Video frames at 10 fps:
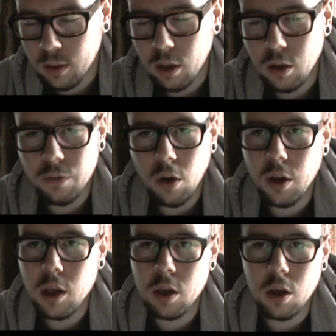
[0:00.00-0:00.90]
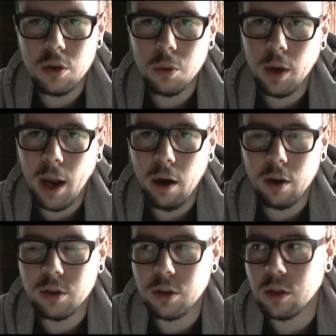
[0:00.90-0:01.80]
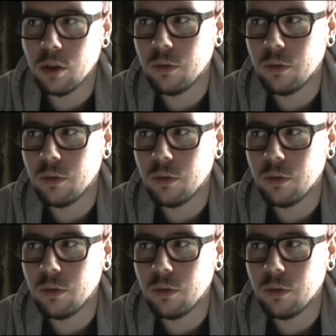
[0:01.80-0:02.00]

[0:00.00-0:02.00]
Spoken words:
You've got your usual characters.